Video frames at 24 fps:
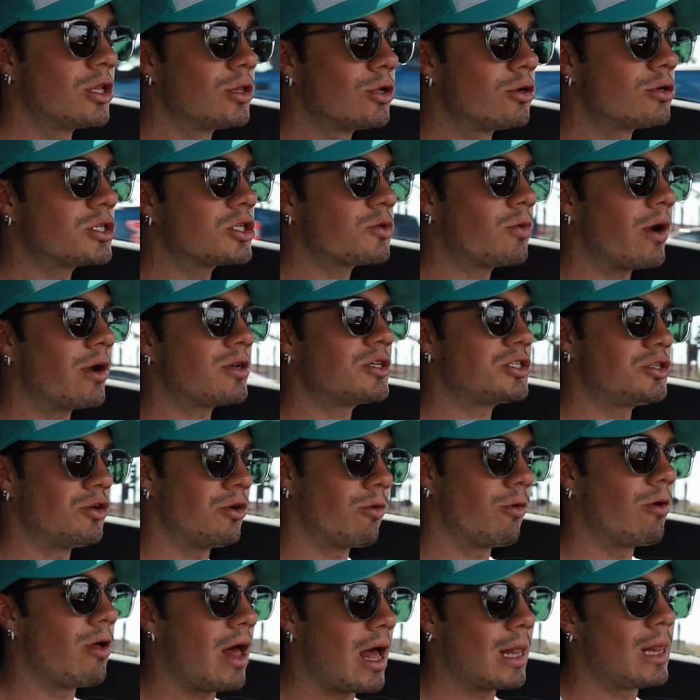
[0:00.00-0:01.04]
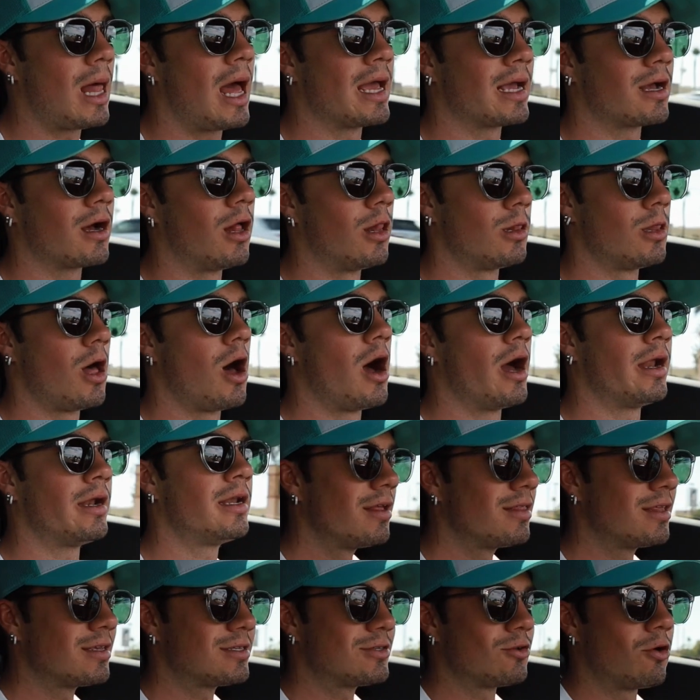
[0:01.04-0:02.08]
little square steering wheel I like a
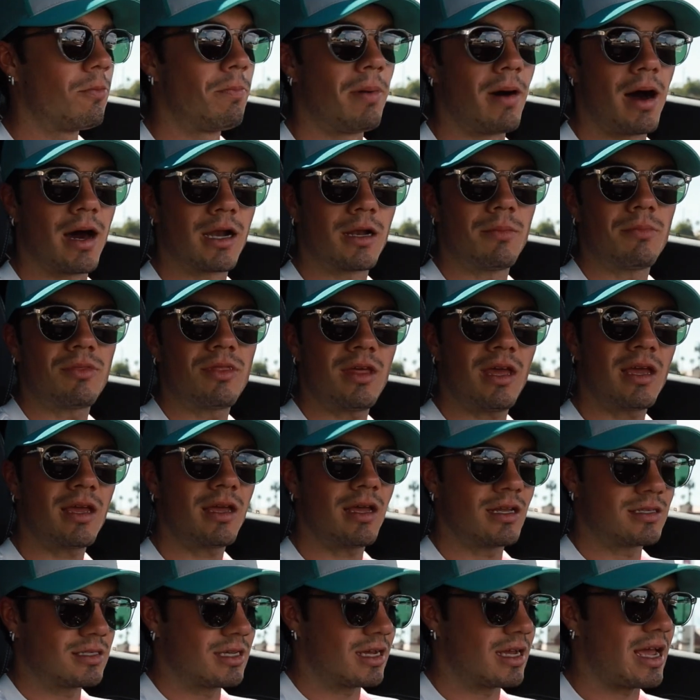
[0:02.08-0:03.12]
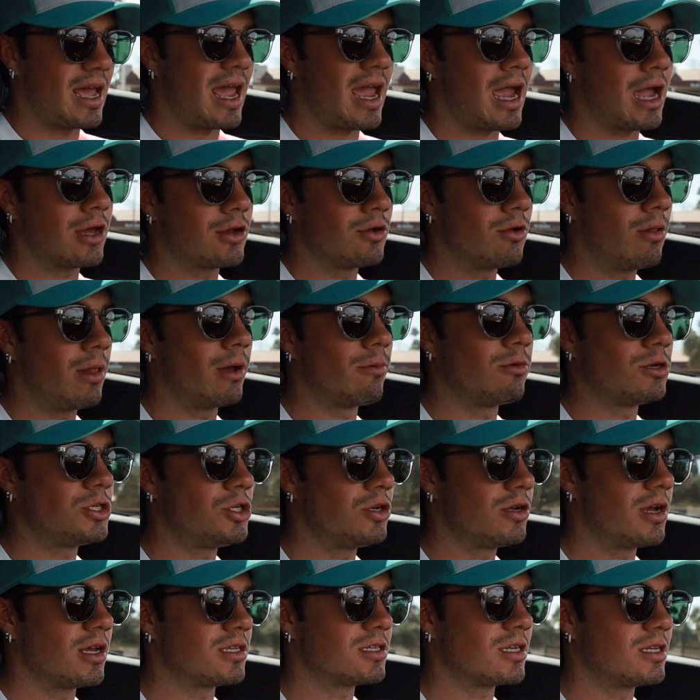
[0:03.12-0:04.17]
lot. This little bottom thing, it's like a handle. I wish
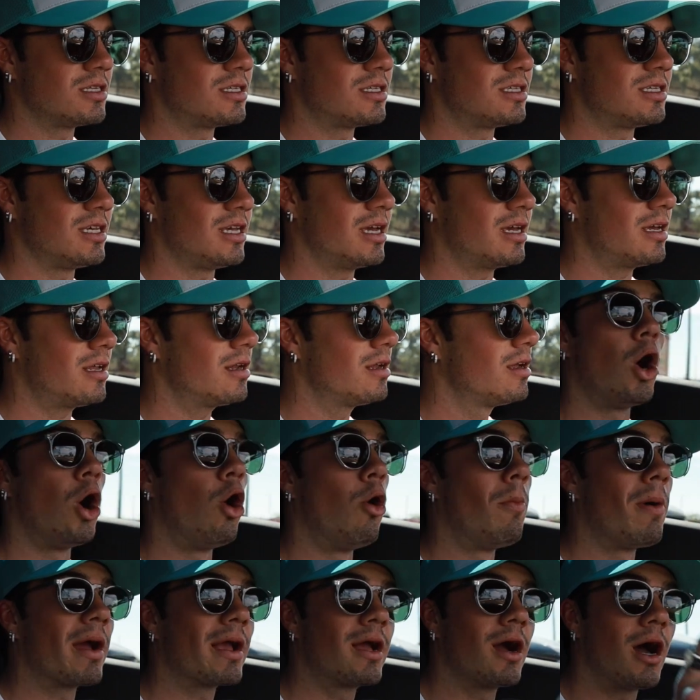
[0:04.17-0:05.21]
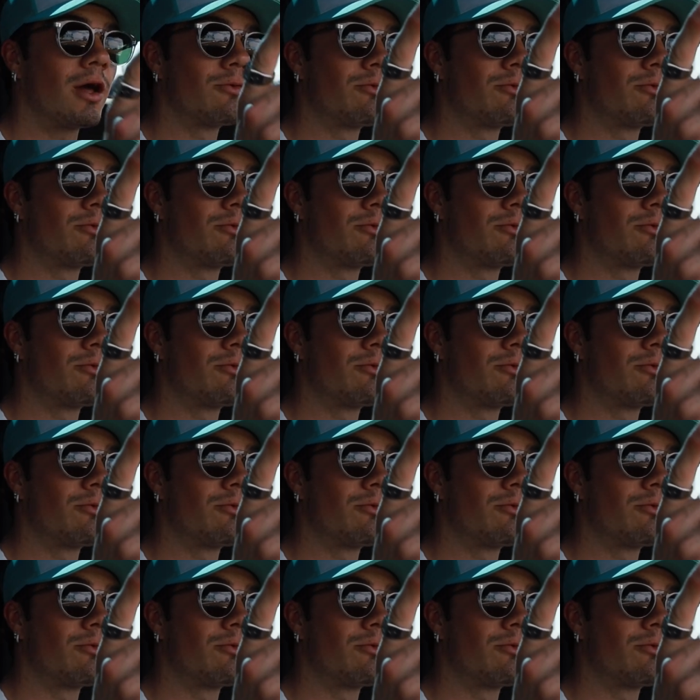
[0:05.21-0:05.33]
you guys could see it. Oh my God,